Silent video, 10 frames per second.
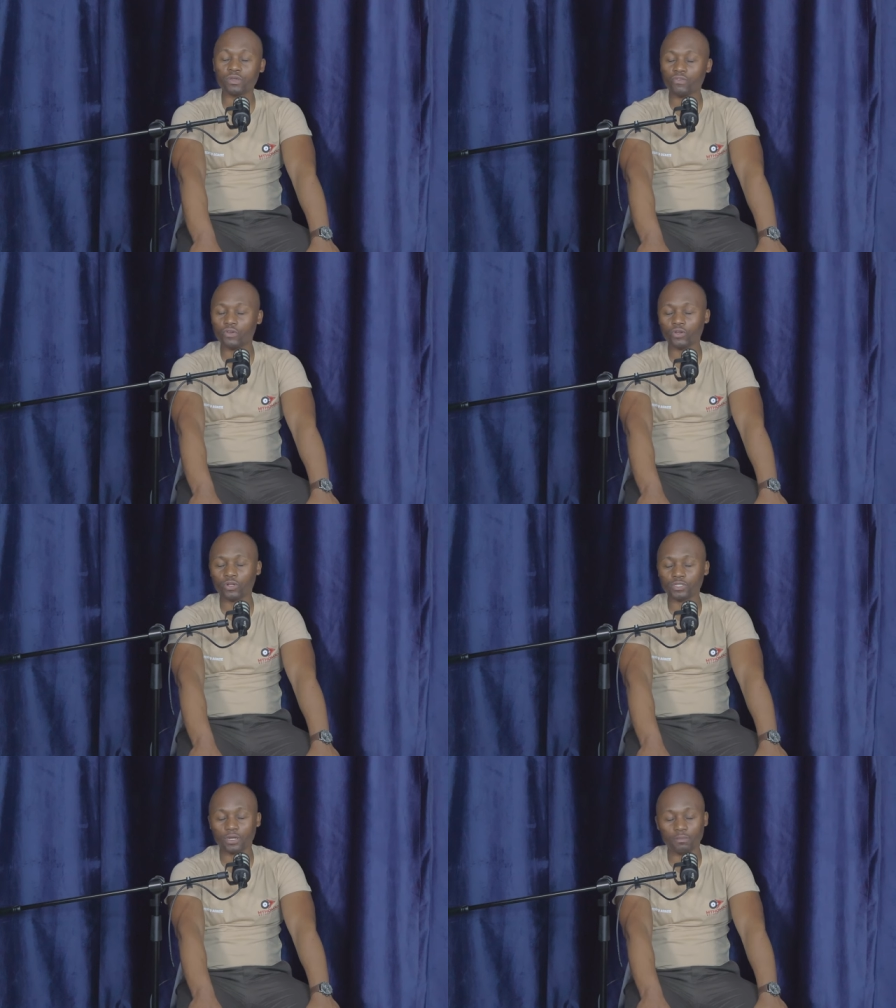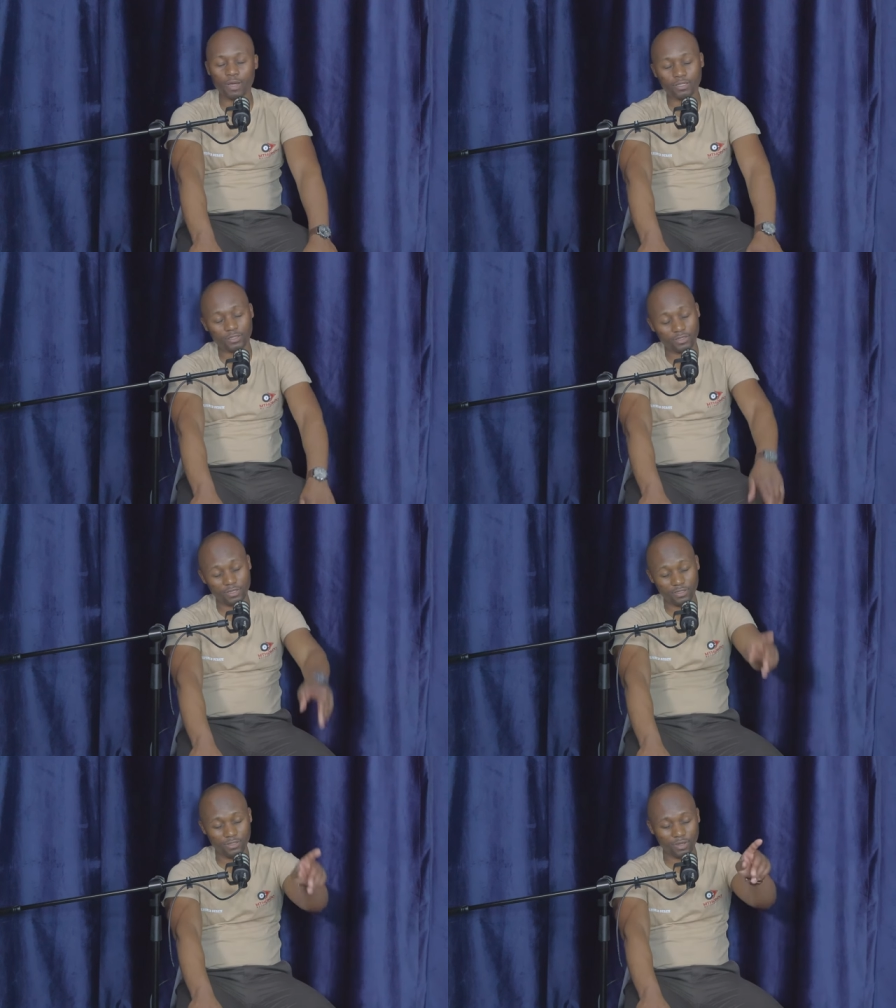give you your closing remarks.
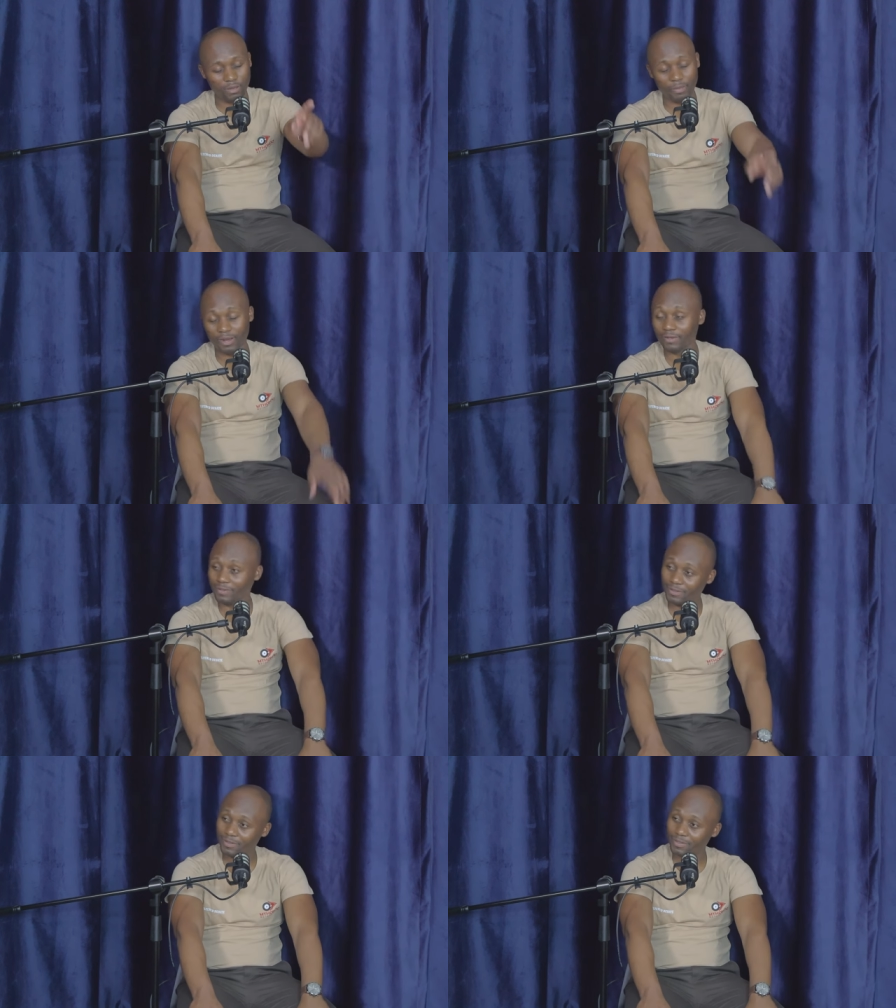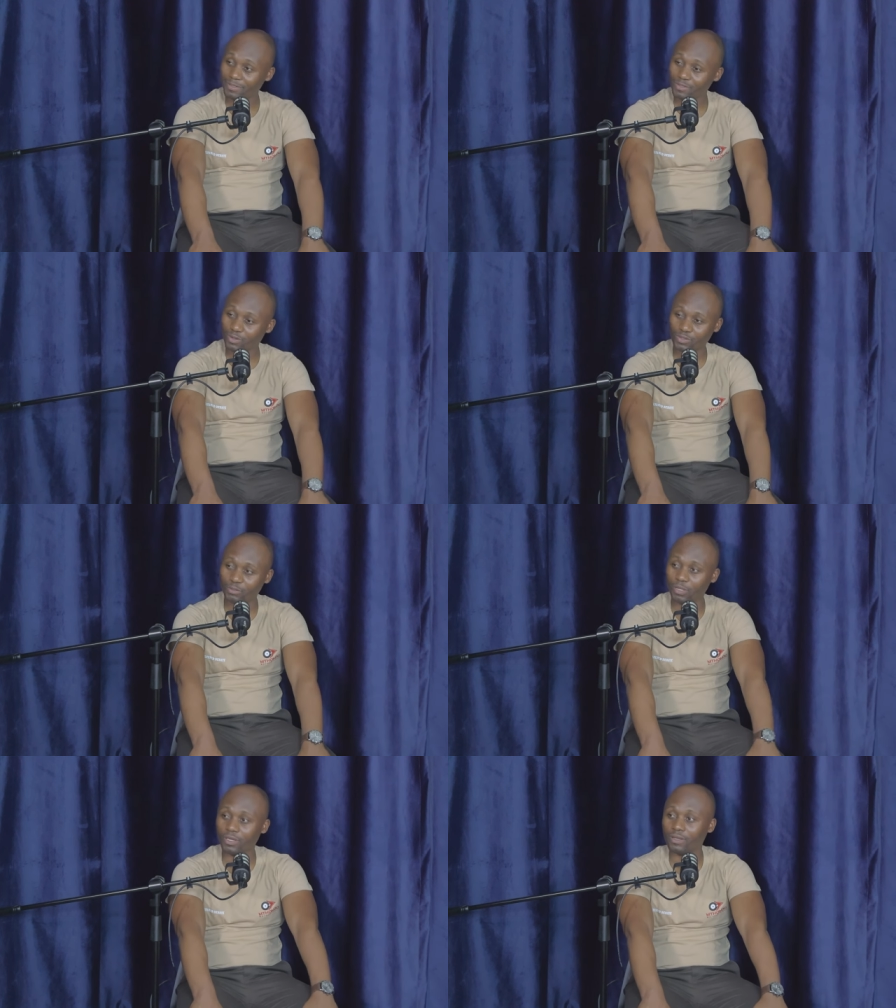It's your camera. Talk to
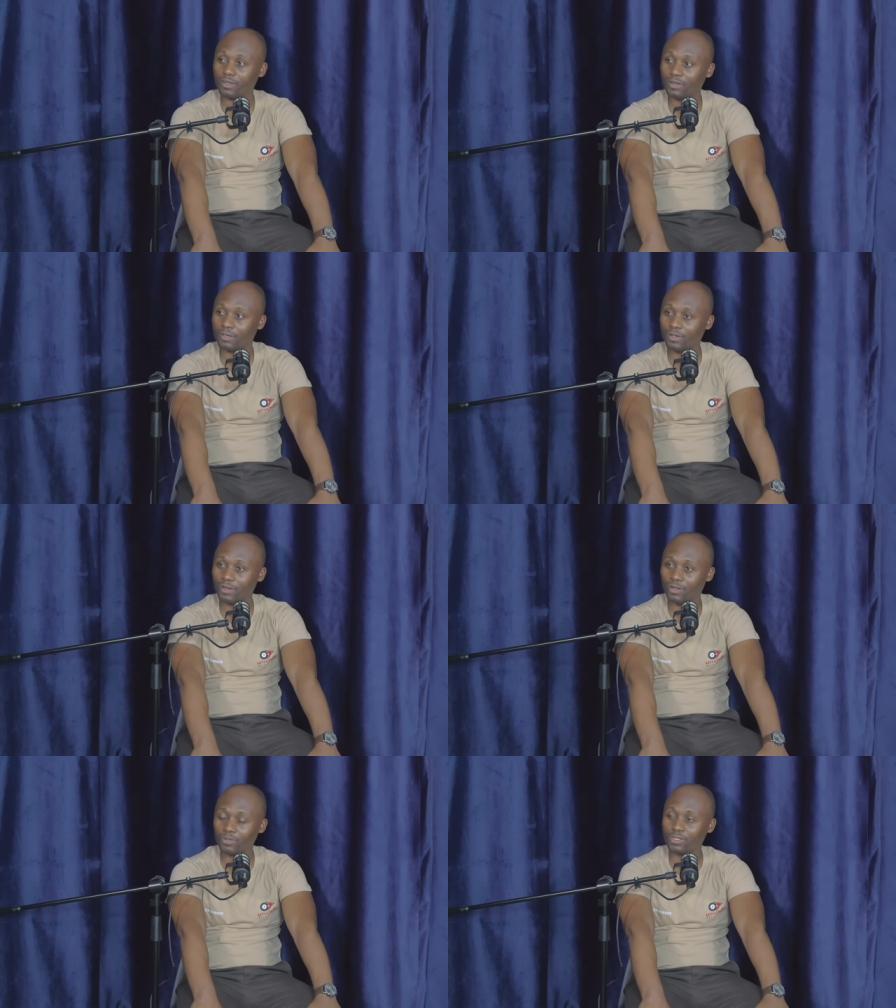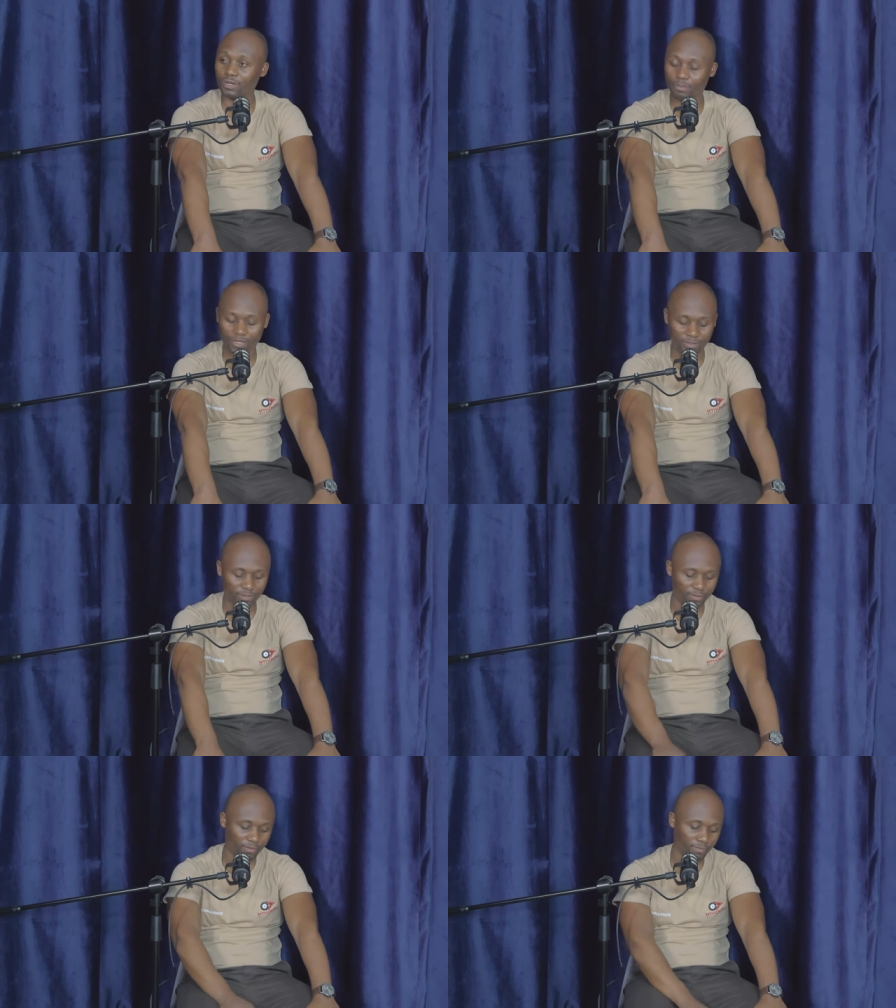me. Closing remarks.